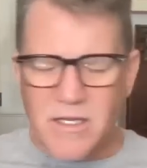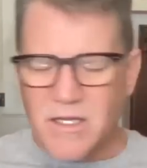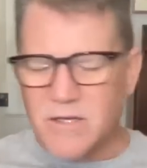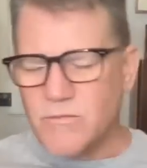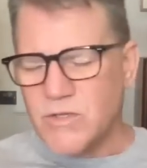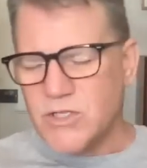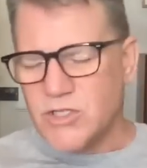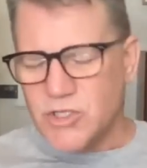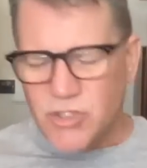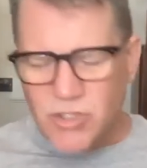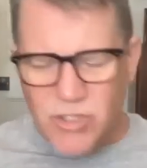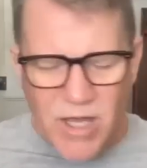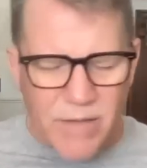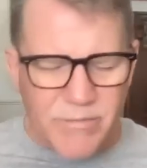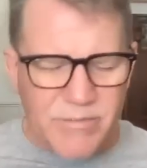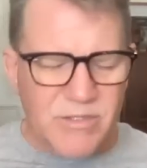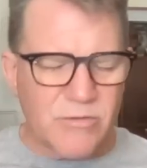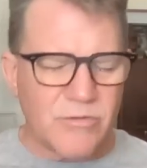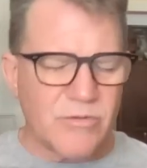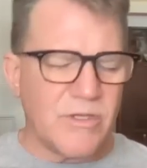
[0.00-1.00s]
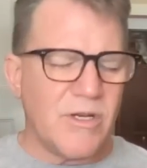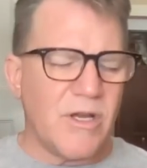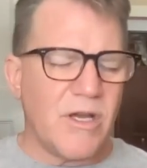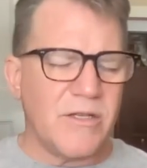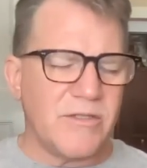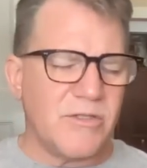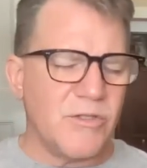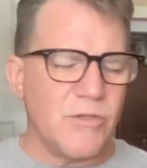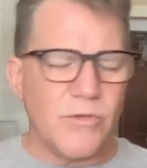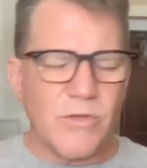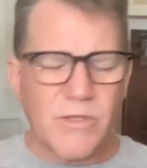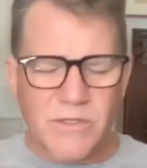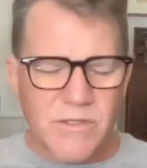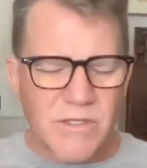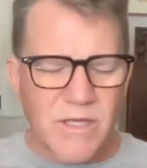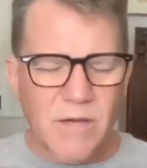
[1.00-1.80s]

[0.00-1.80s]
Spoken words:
then we should absolutely not do this.